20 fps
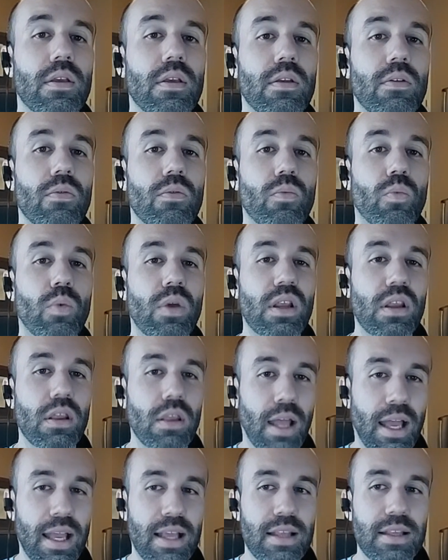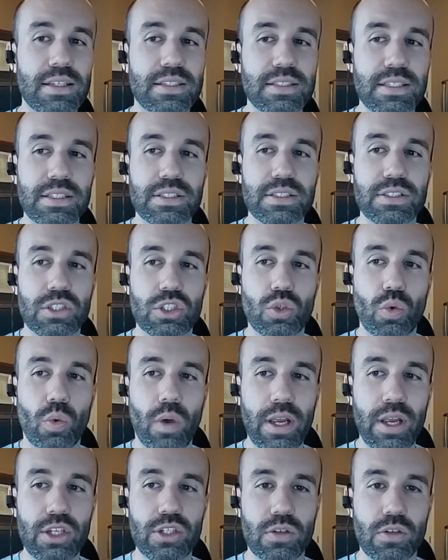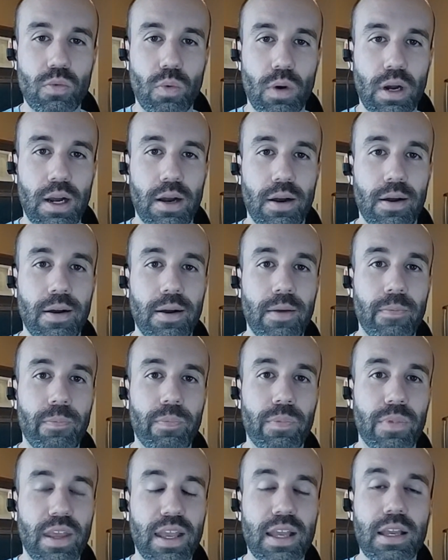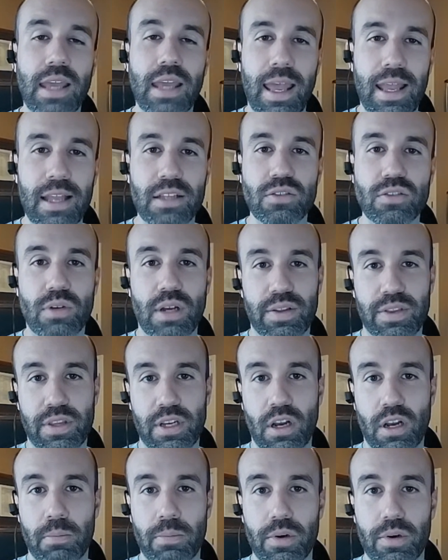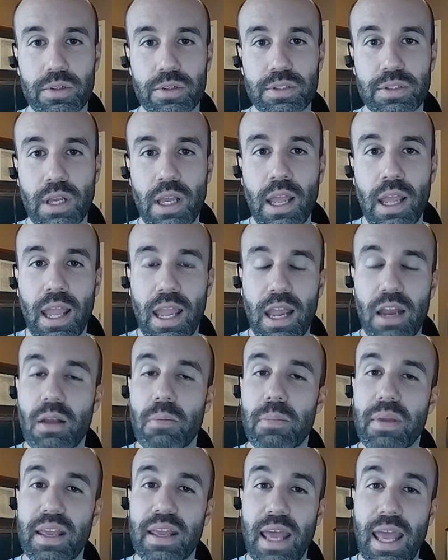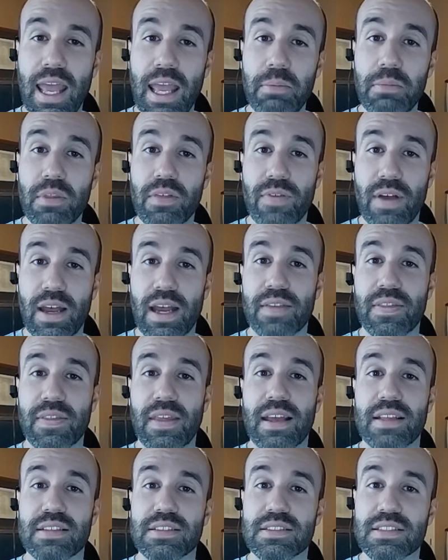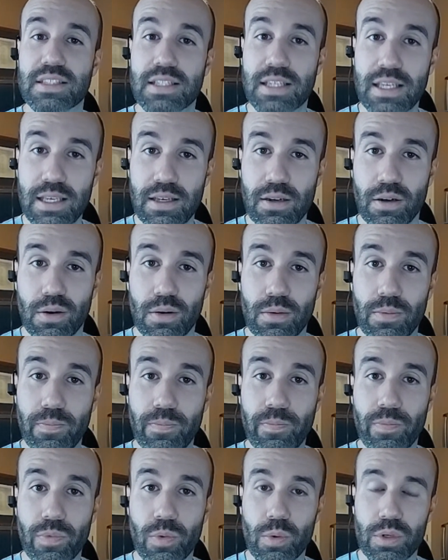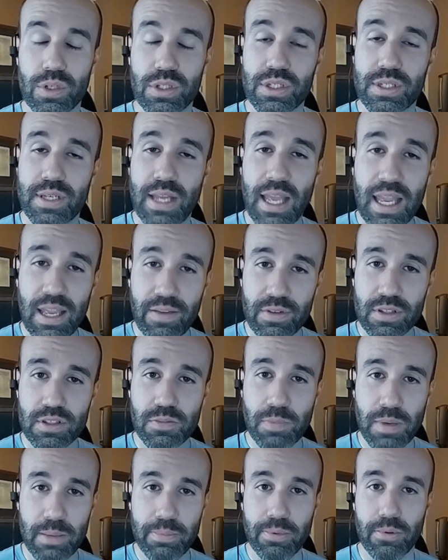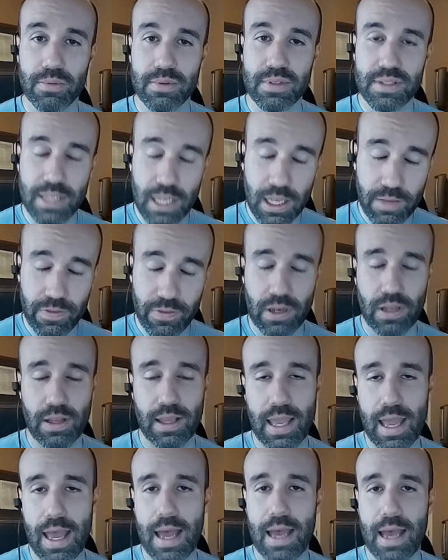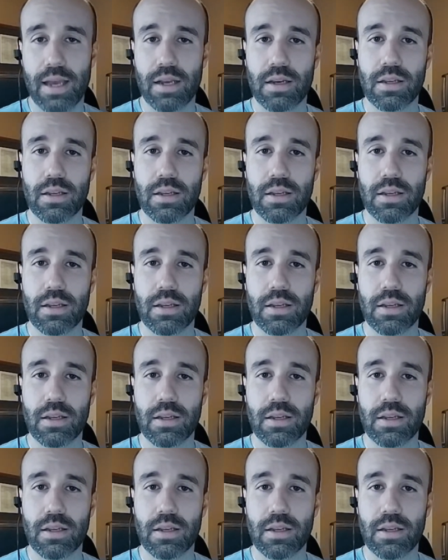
We likely see a situation where it canceled out the numbers. And it became the fact that skill, which David's people definitely had,